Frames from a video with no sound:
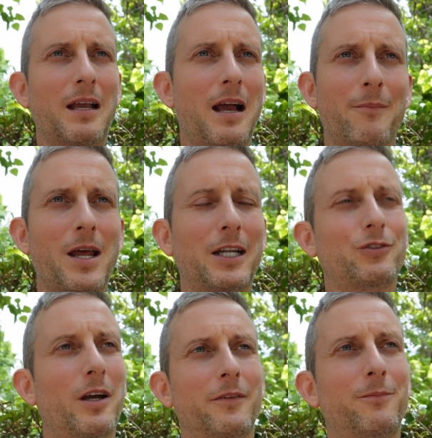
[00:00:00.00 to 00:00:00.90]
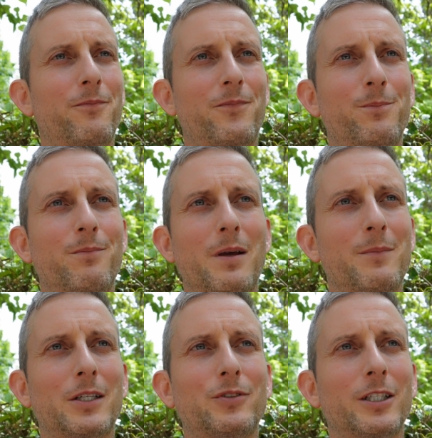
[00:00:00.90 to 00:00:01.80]
I'm not trying
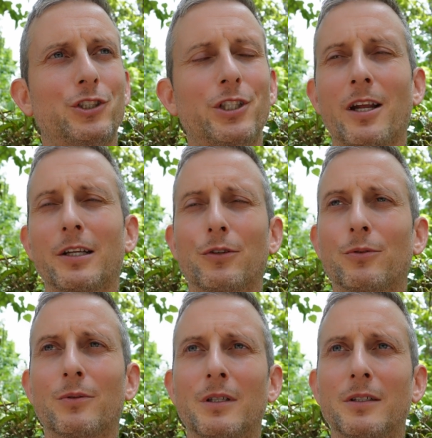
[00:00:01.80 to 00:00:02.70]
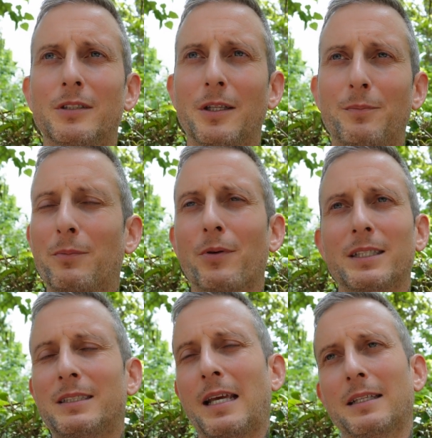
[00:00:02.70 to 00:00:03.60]
to shit on you, to the people
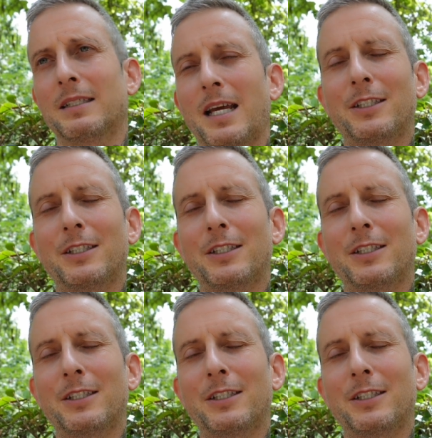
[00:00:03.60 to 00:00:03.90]
that said this.